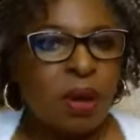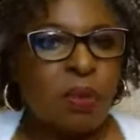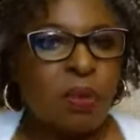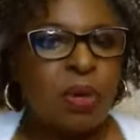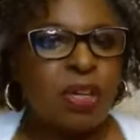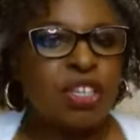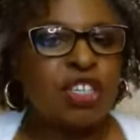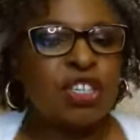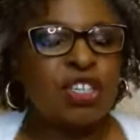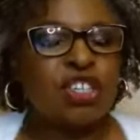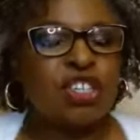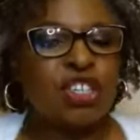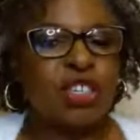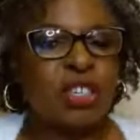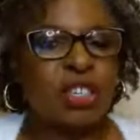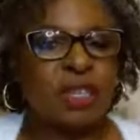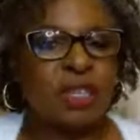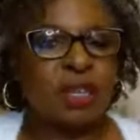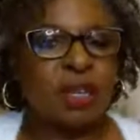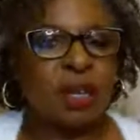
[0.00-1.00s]
I want you to
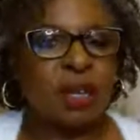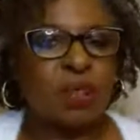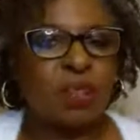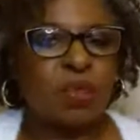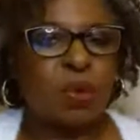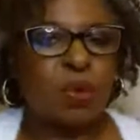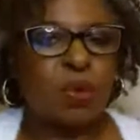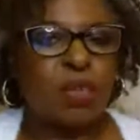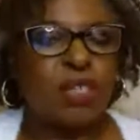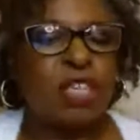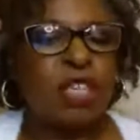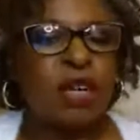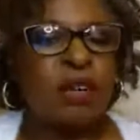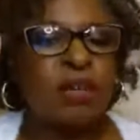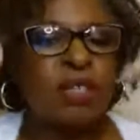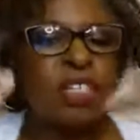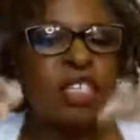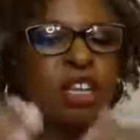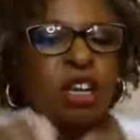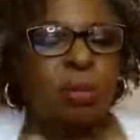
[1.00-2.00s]
just, thoughts are
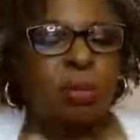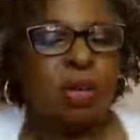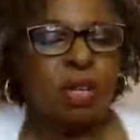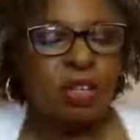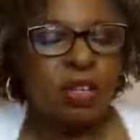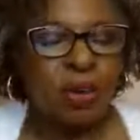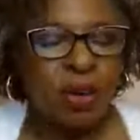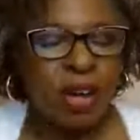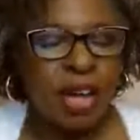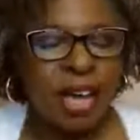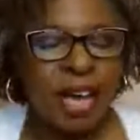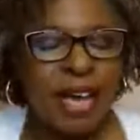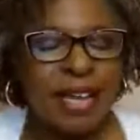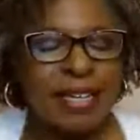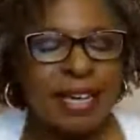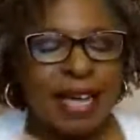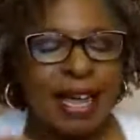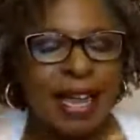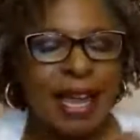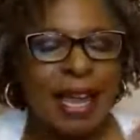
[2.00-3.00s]
going to come in your
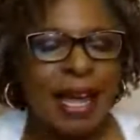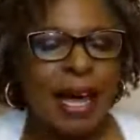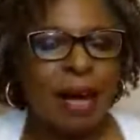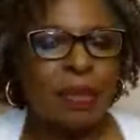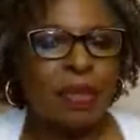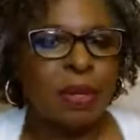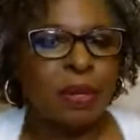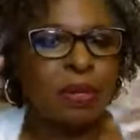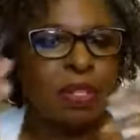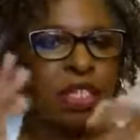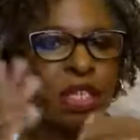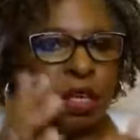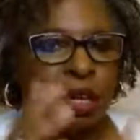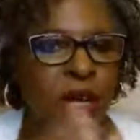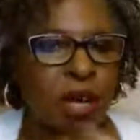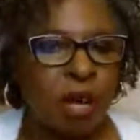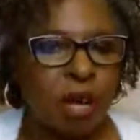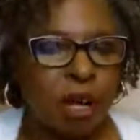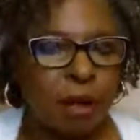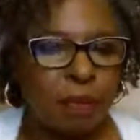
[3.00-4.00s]
head, allow them to
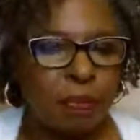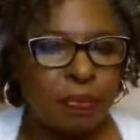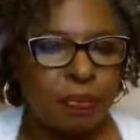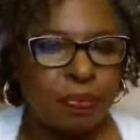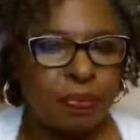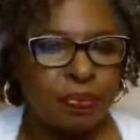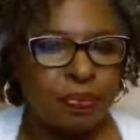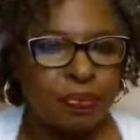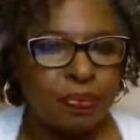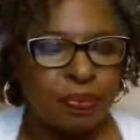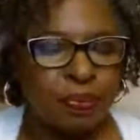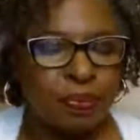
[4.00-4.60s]
come,